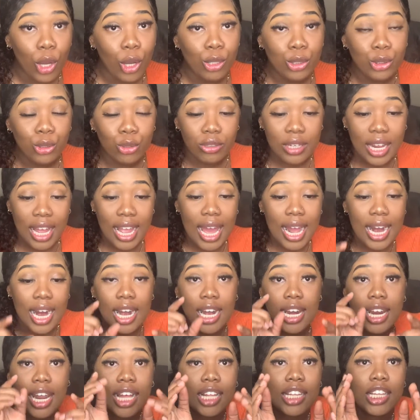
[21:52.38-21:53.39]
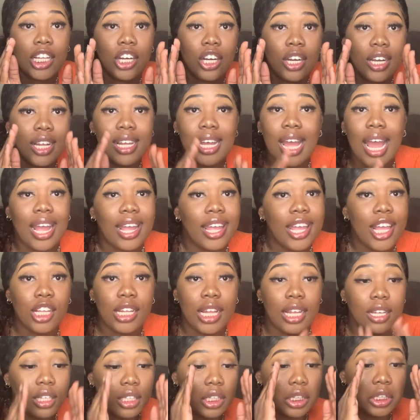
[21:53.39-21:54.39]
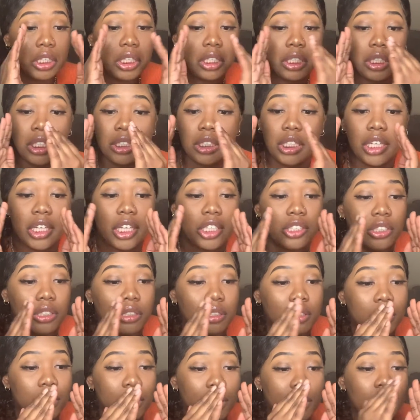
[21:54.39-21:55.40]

hold you, they gotta, like, literally, I, like, this their kitchen.